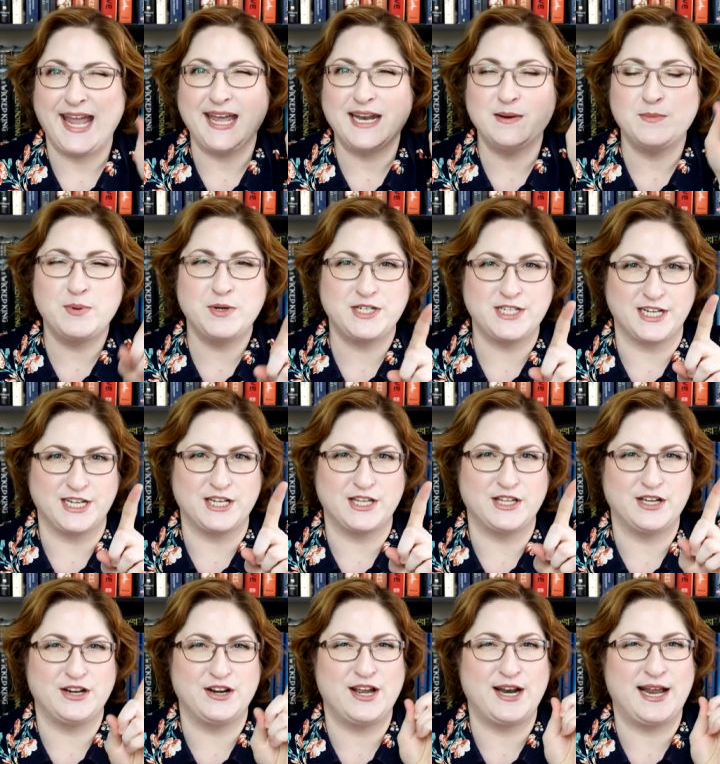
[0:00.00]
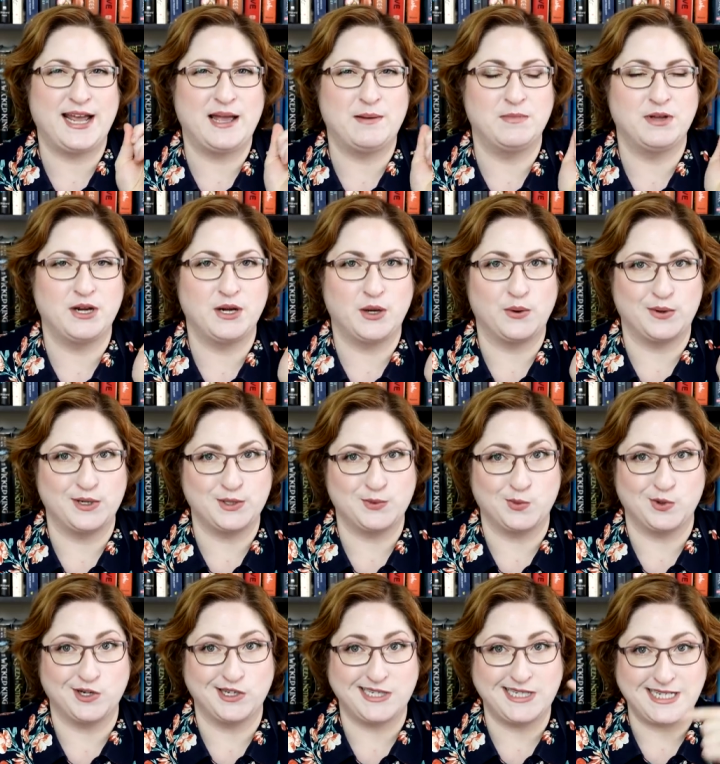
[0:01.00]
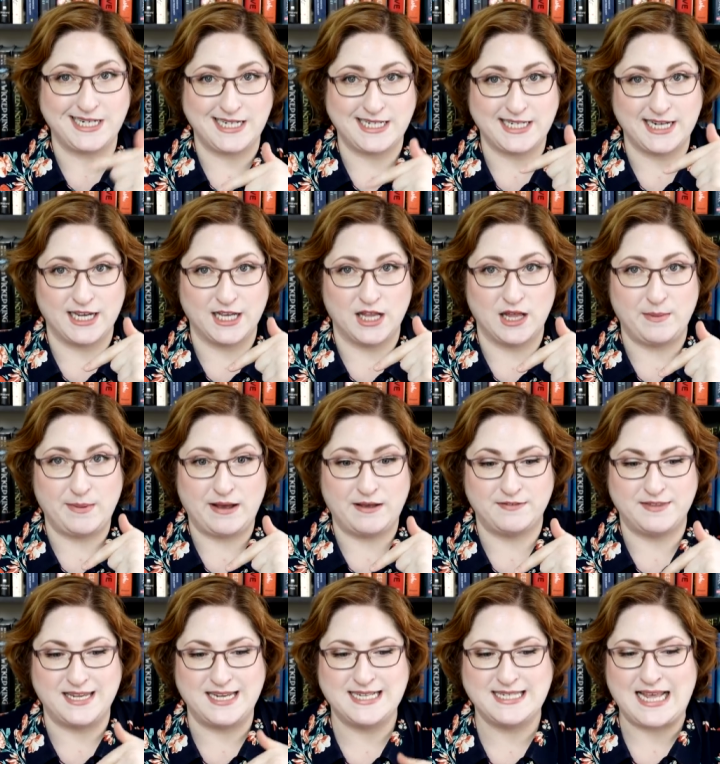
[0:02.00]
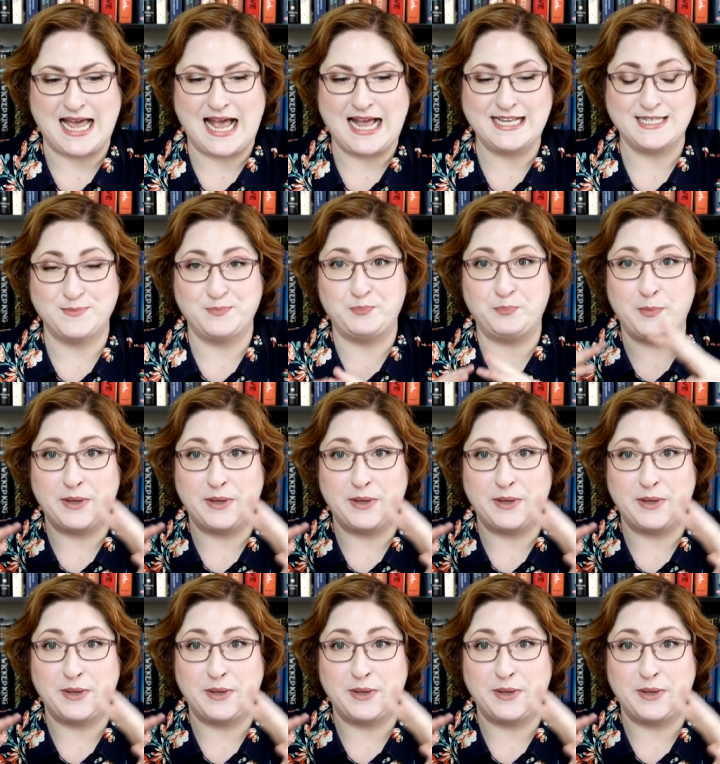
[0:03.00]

In particular, and I am gonna go into more detail about these as